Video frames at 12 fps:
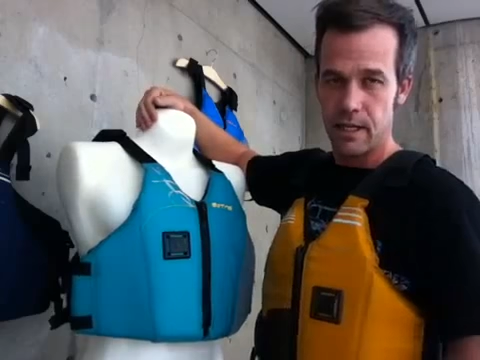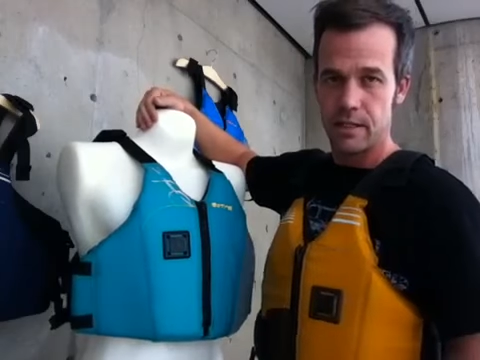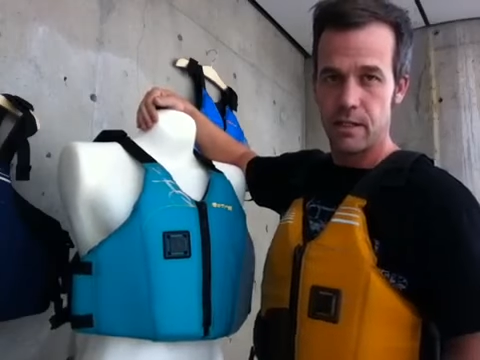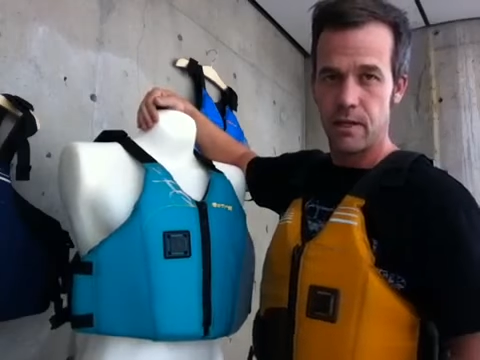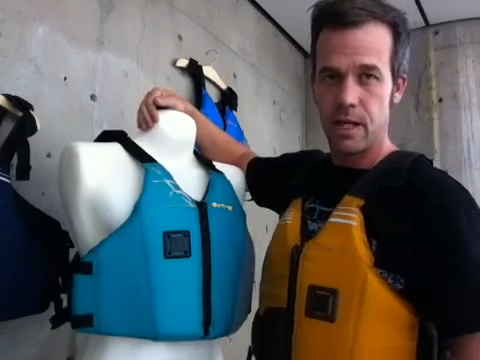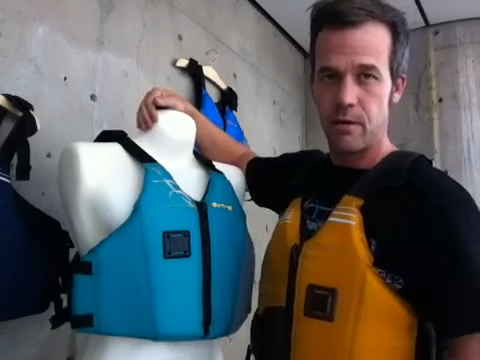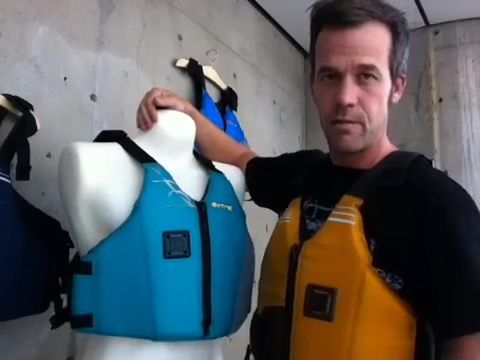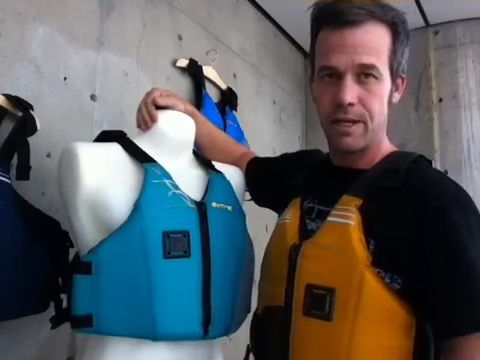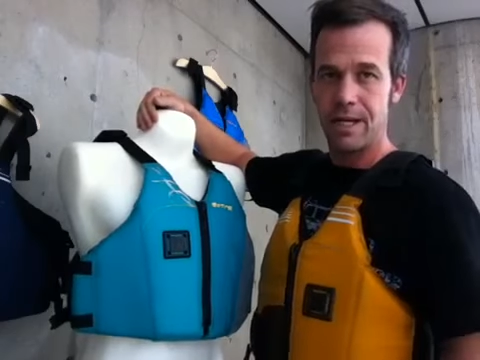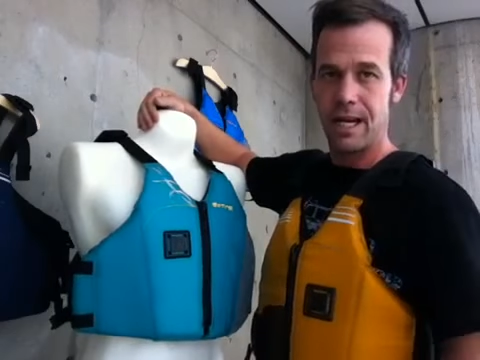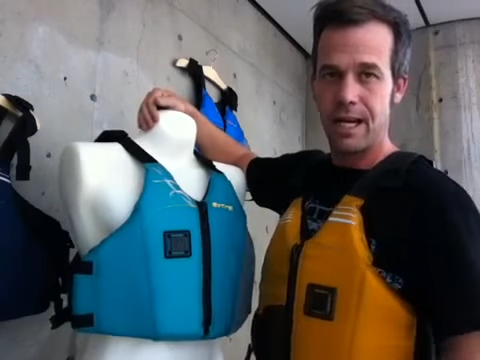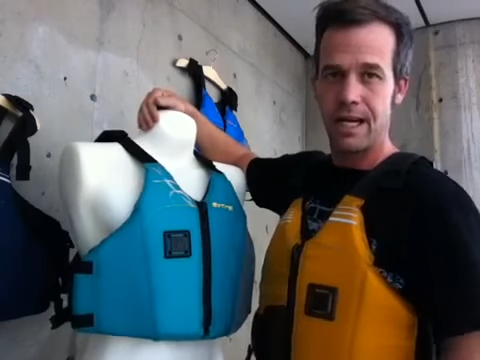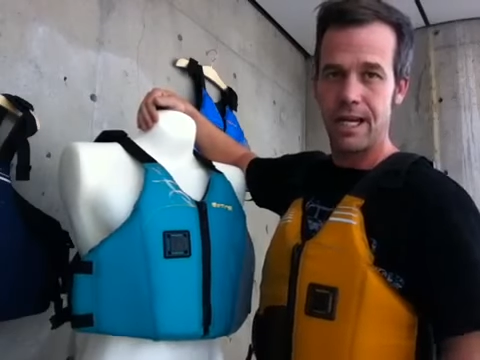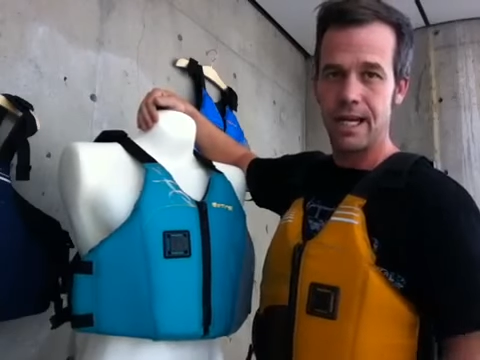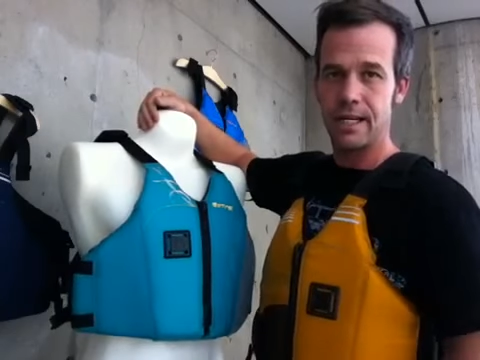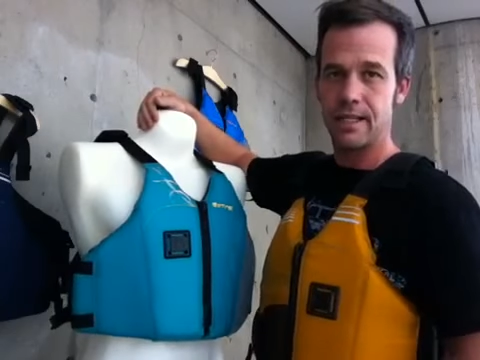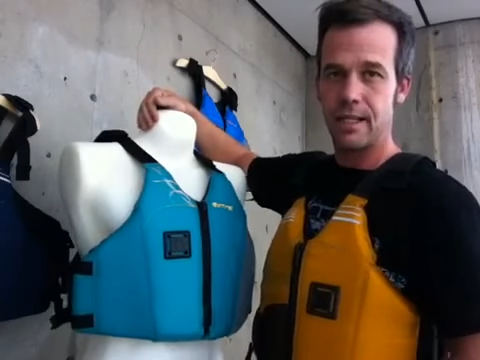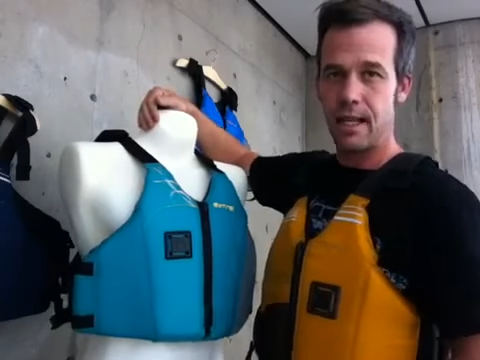So that would be
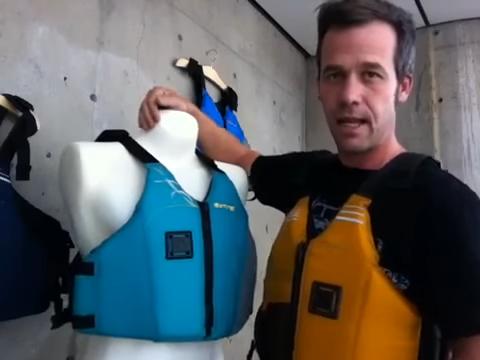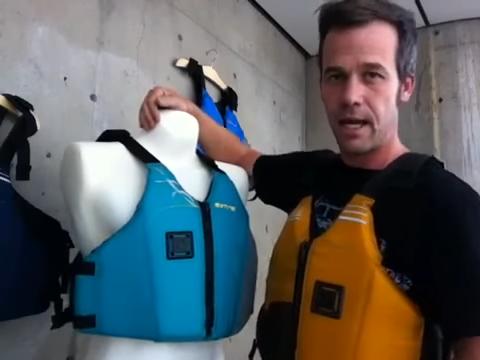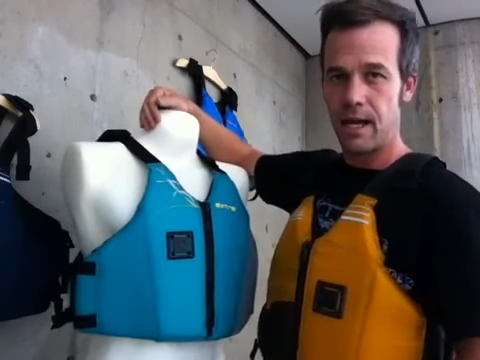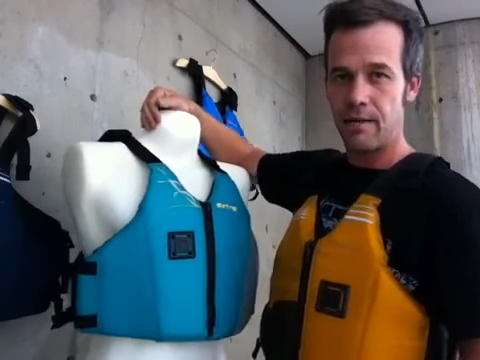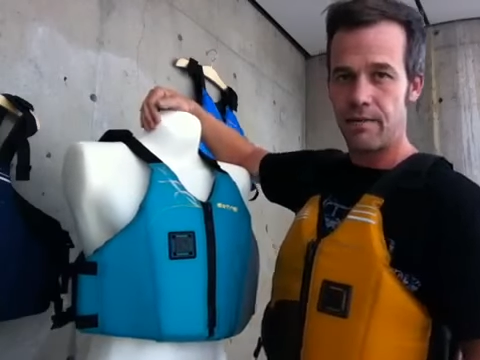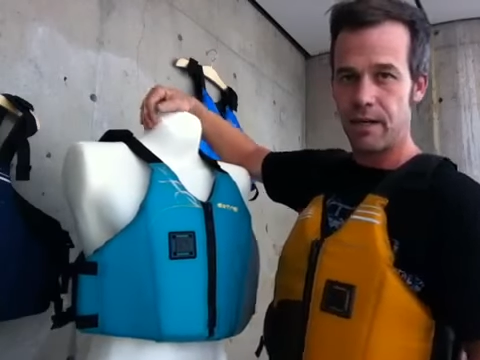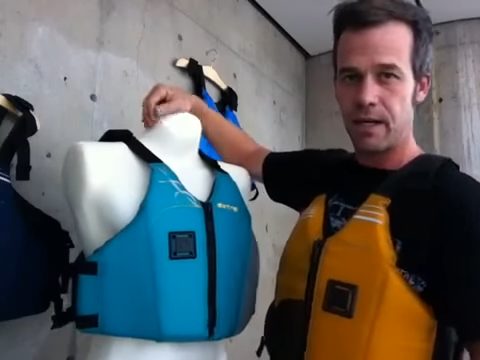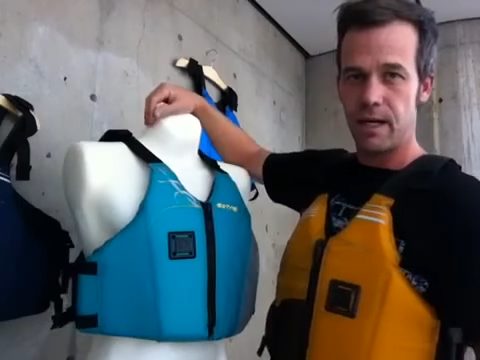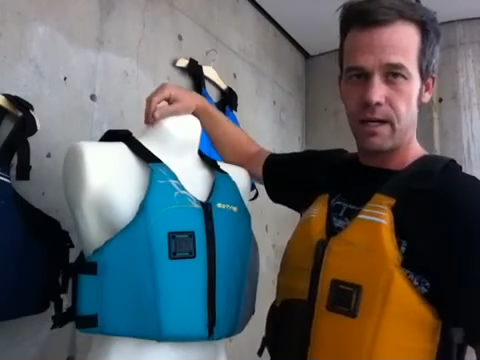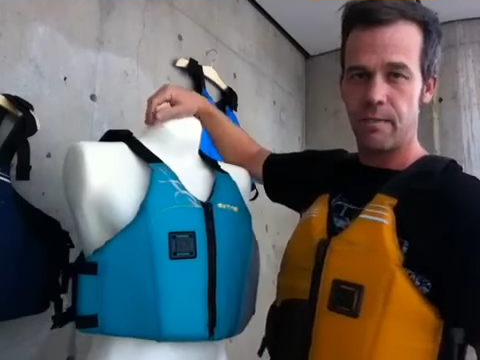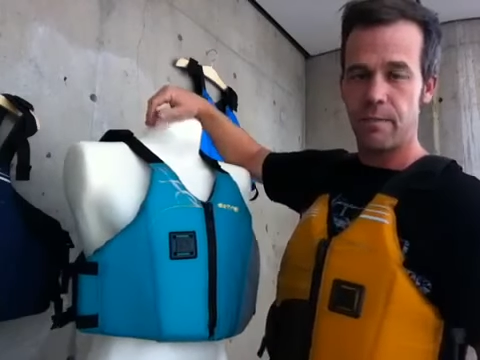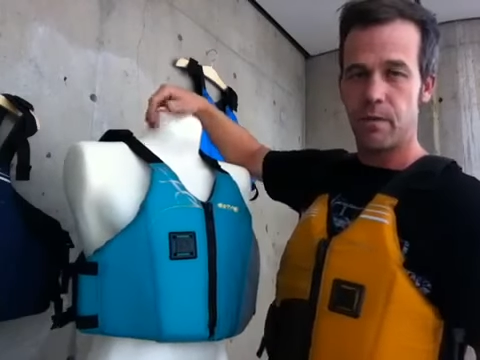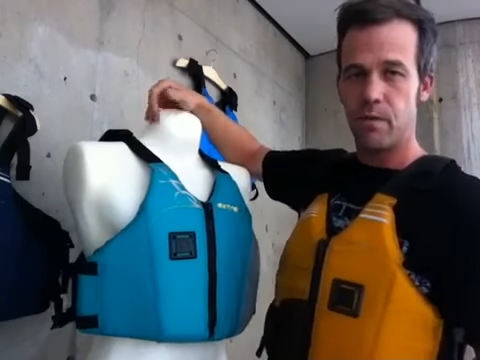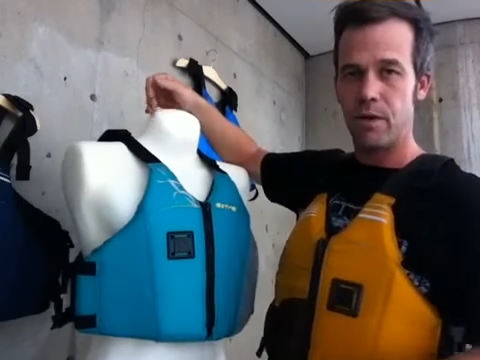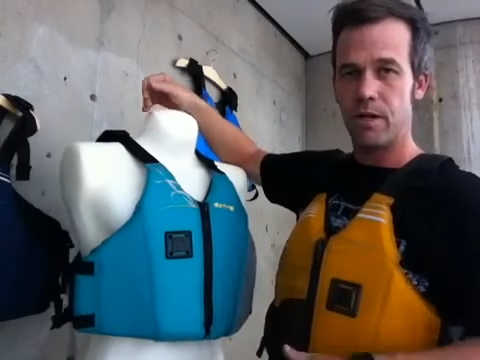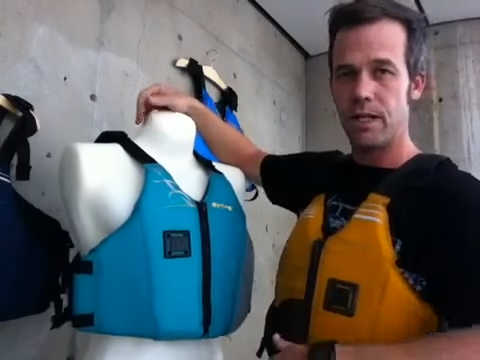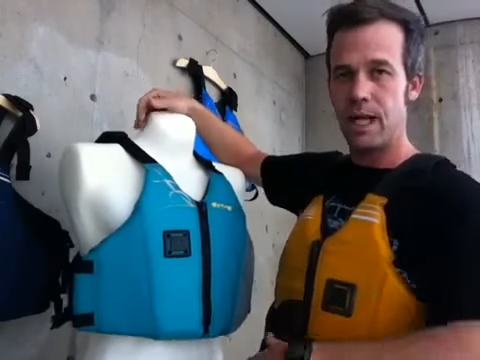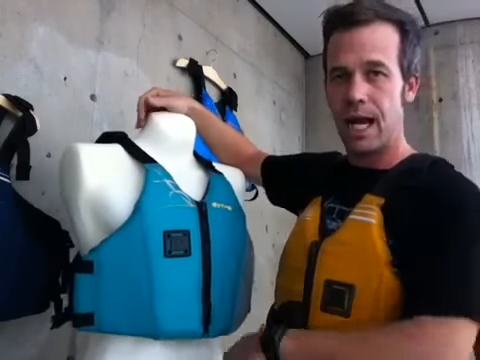kayaks that have um,
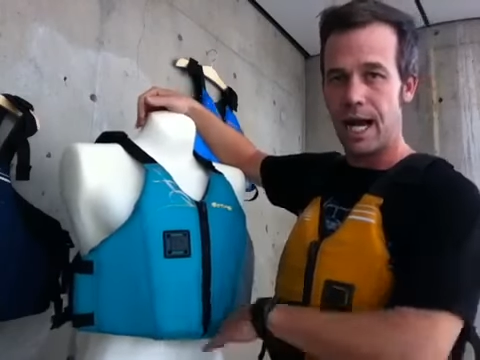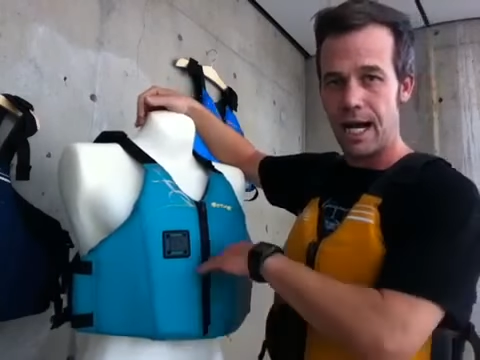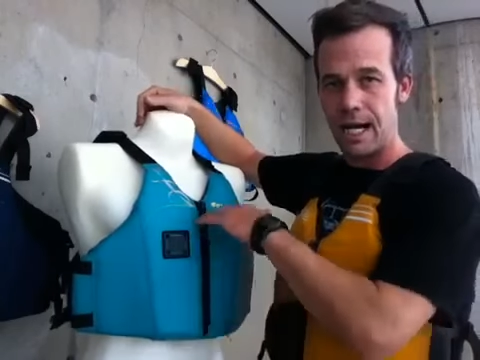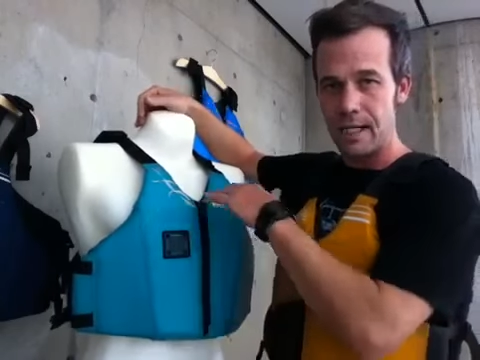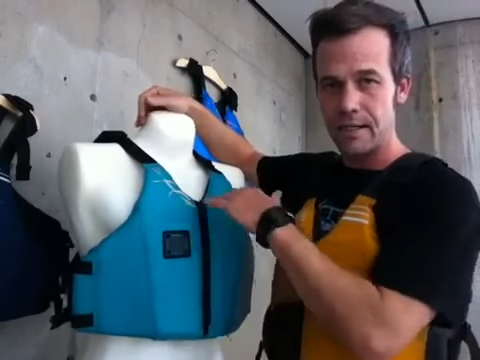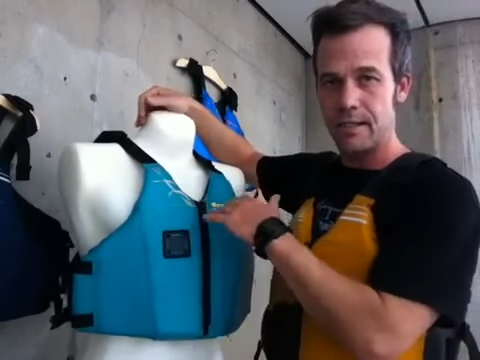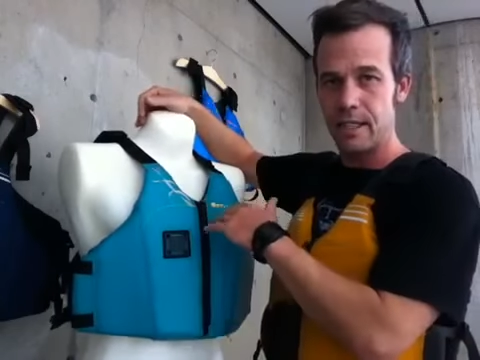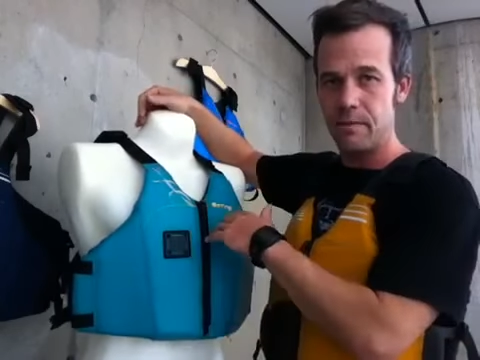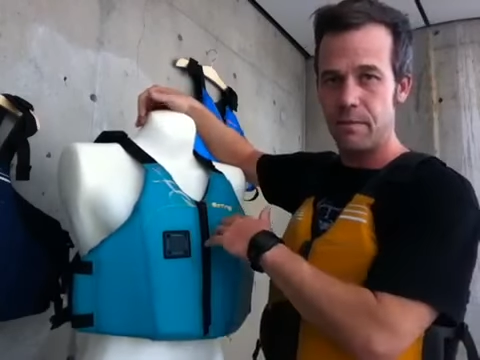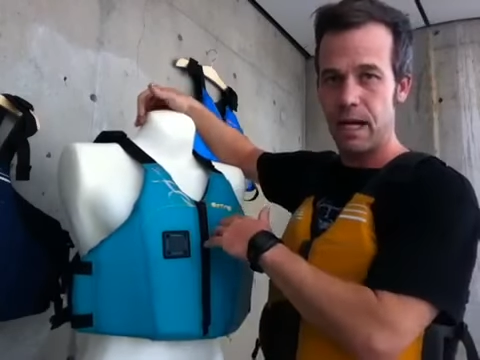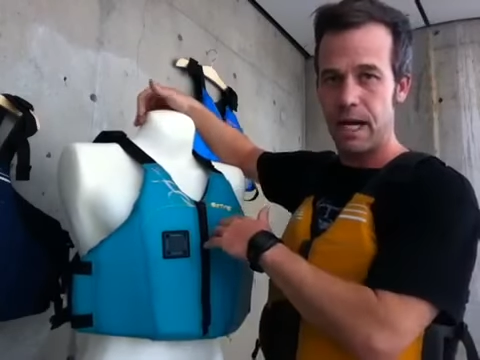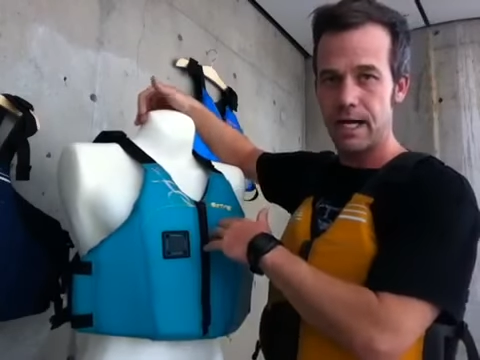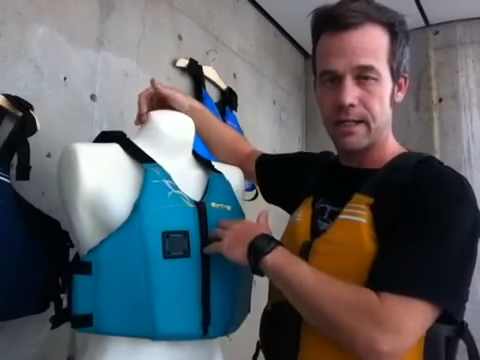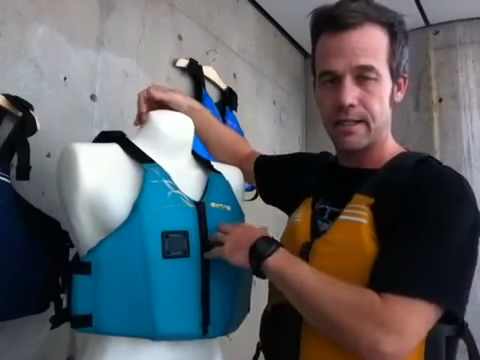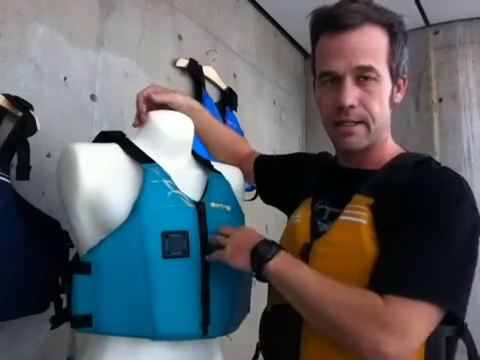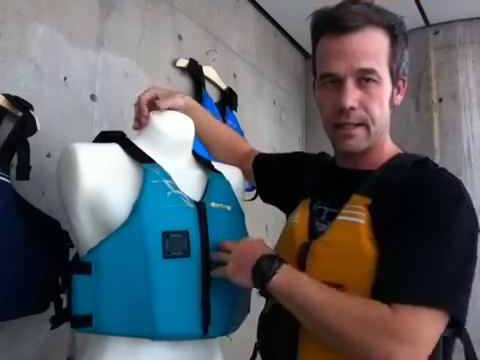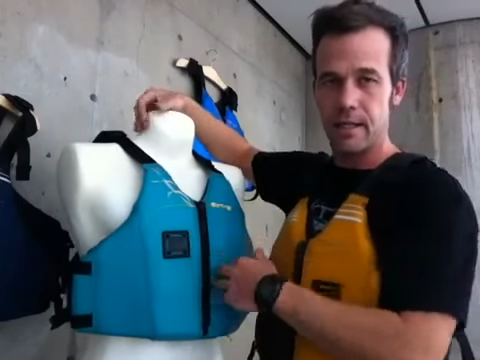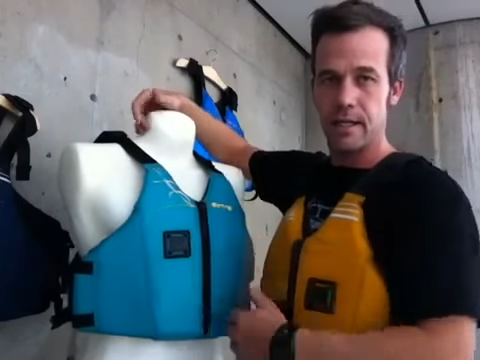really high seat backs.